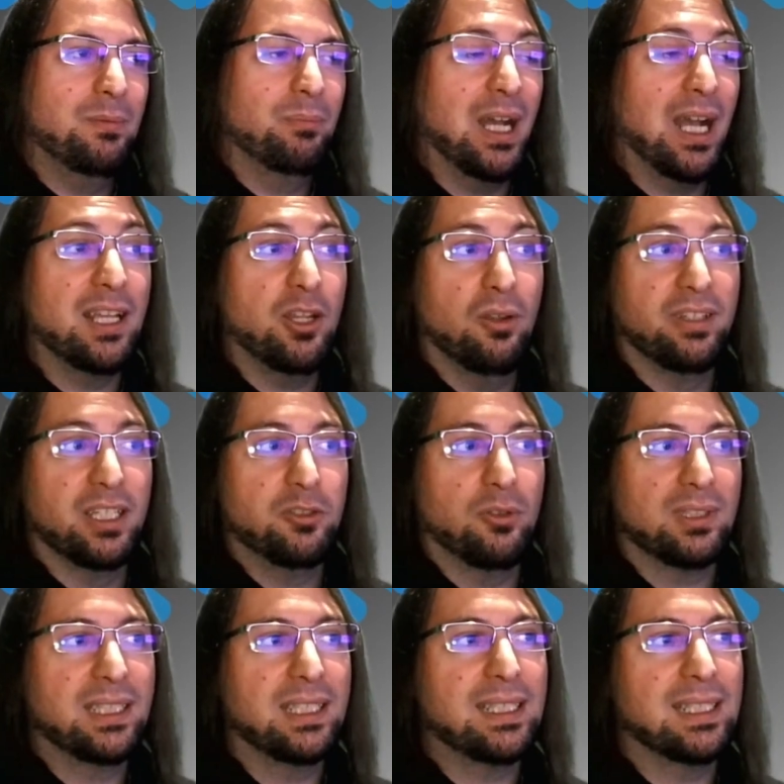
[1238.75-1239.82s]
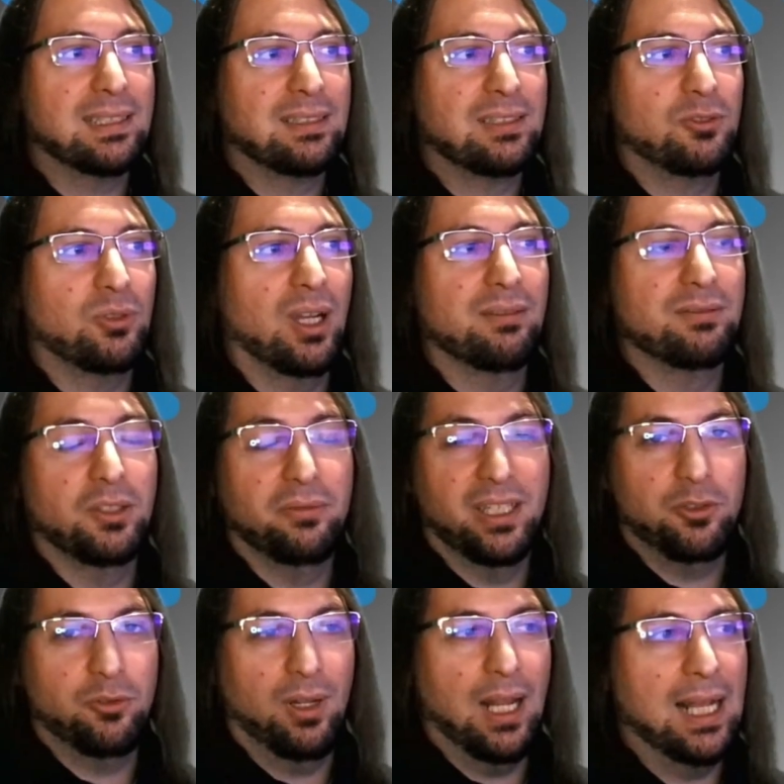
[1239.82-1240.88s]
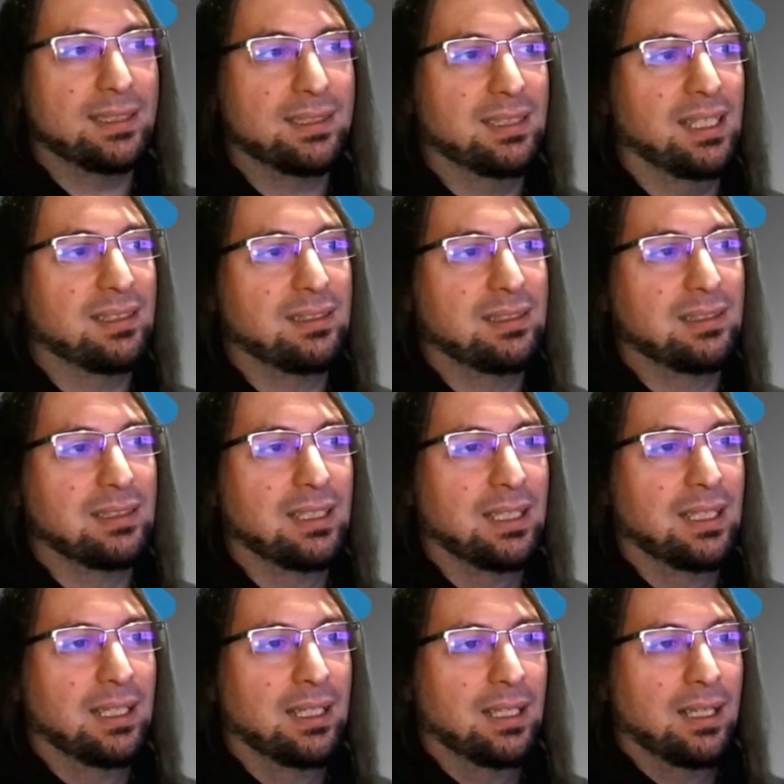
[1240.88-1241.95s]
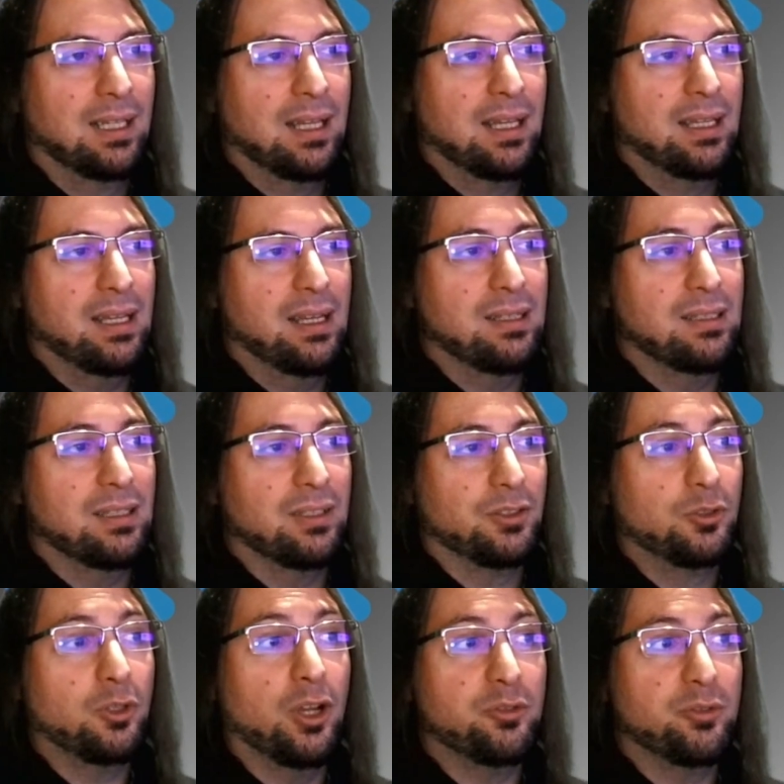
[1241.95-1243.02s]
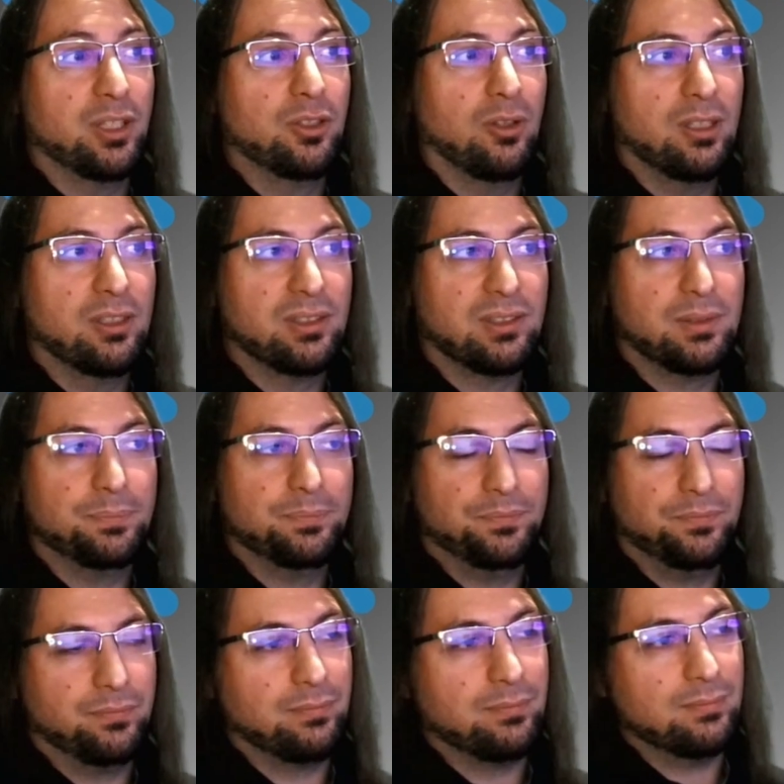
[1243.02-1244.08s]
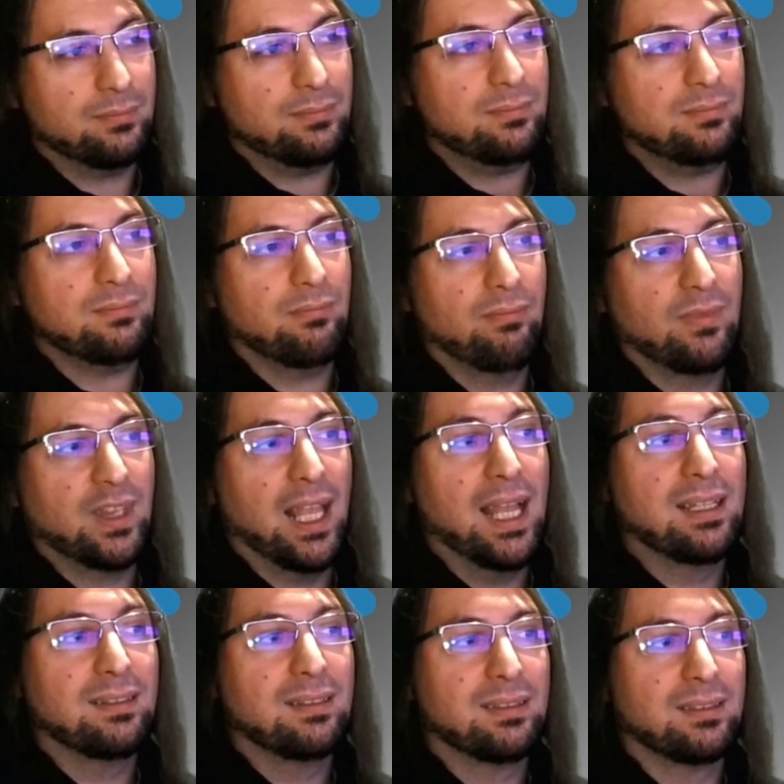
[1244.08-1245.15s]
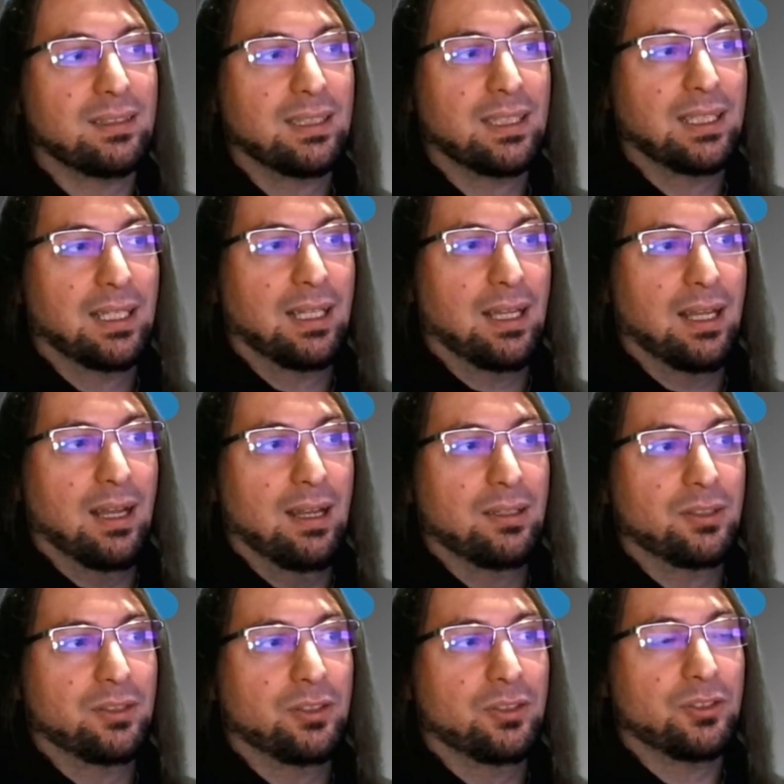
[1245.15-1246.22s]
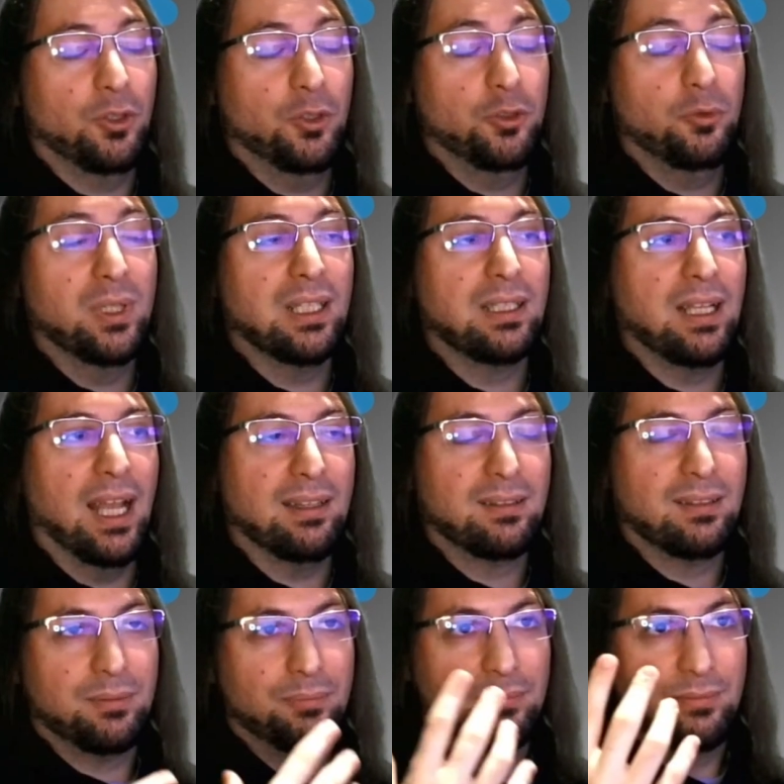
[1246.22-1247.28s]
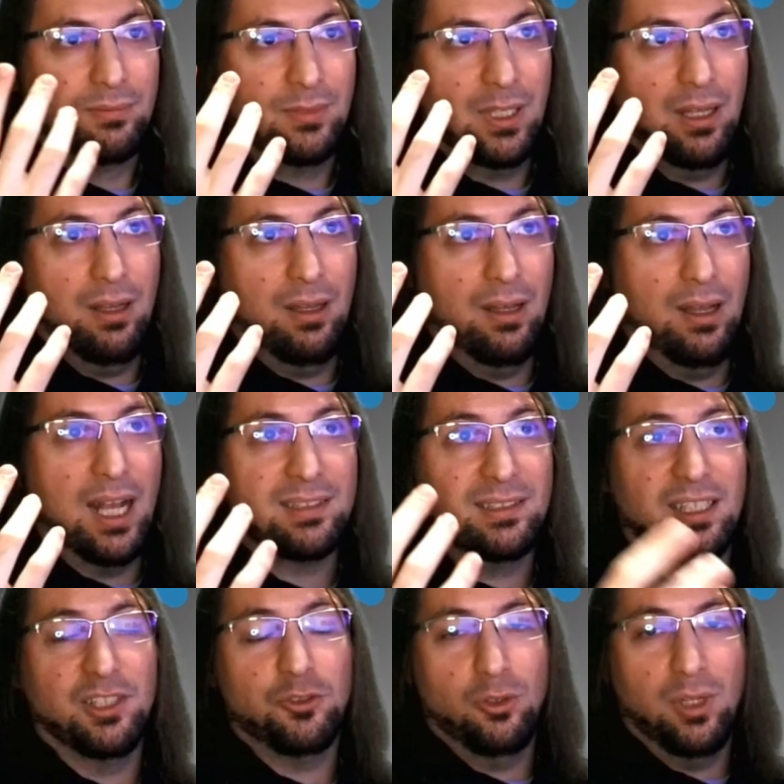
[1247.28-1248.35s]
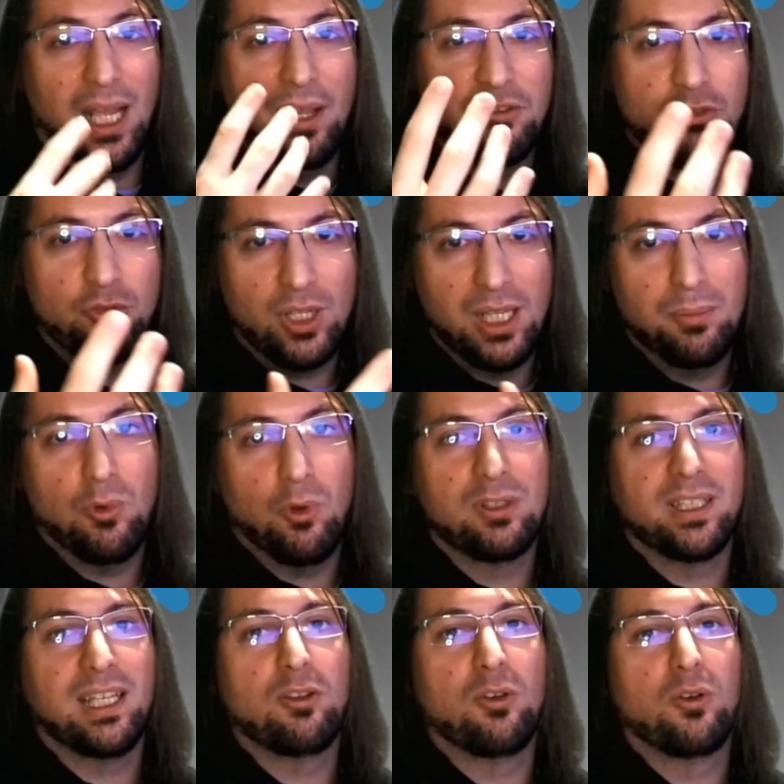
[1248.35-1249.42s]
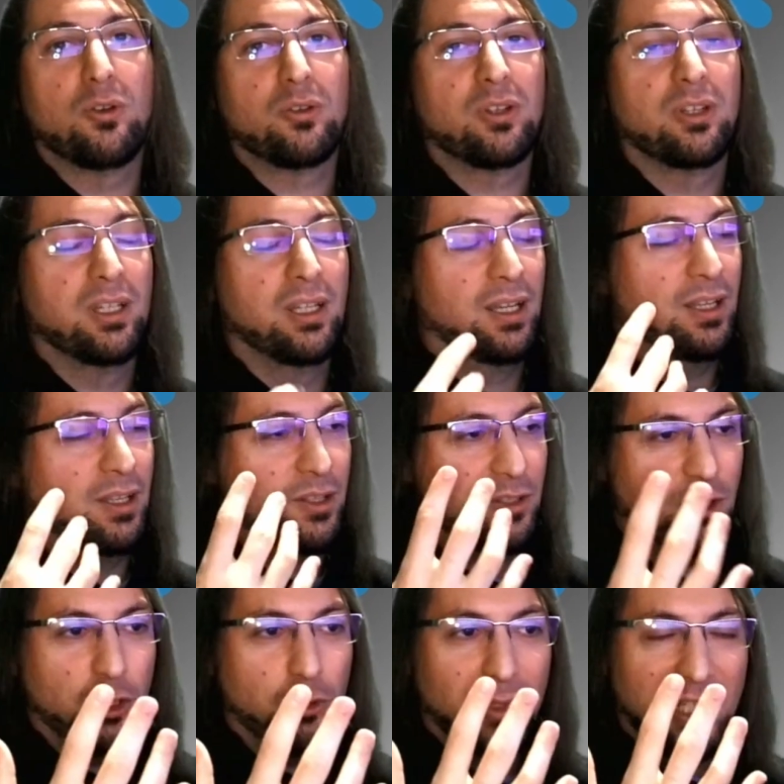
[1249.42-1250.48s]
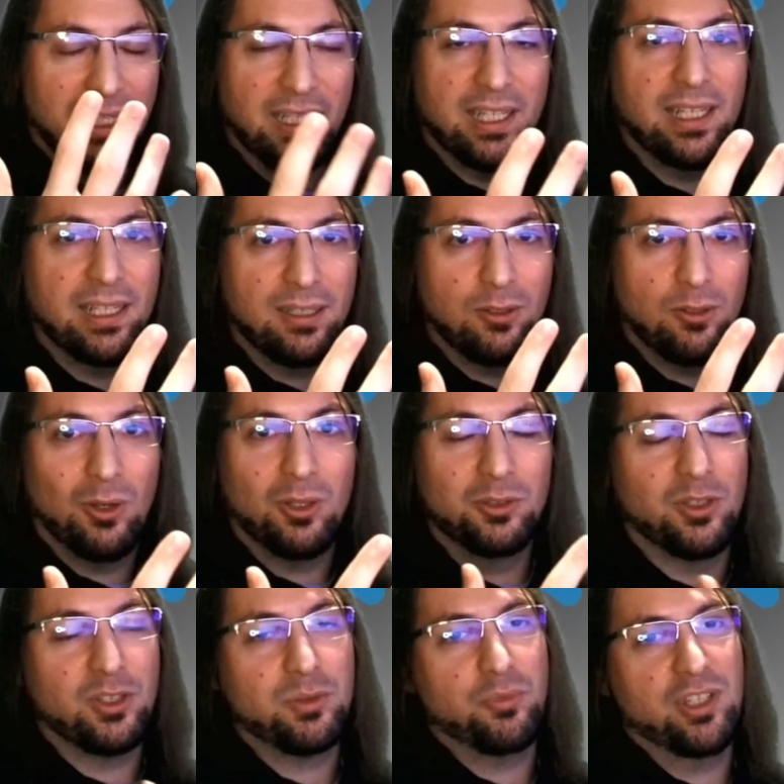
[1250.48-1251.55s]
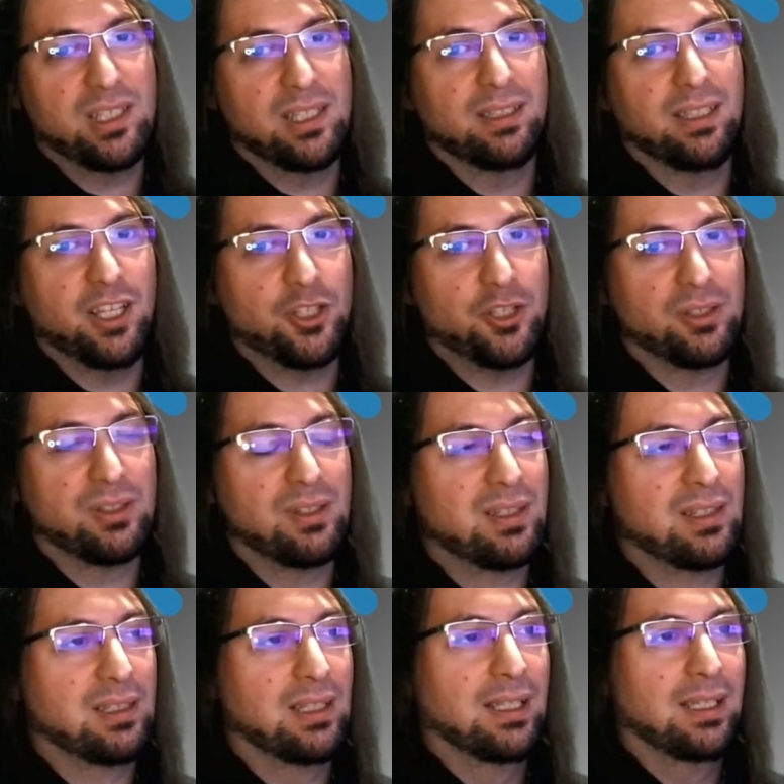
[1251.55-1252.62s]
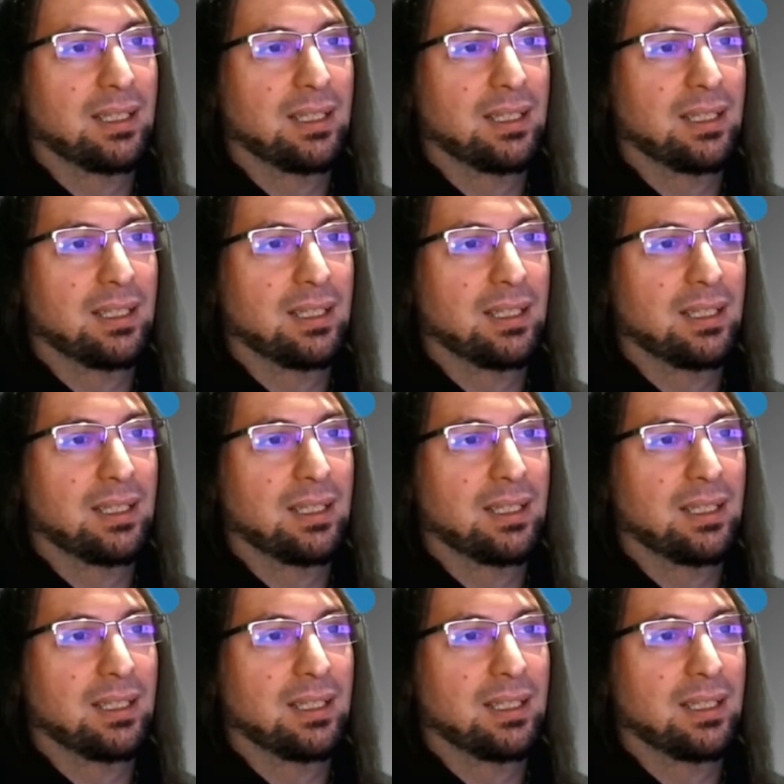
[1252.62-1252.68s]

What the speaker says: buy a virtual ticket to have the virtual access, $200, and so you will get access to live stream all day long. So you will hear all those presentations.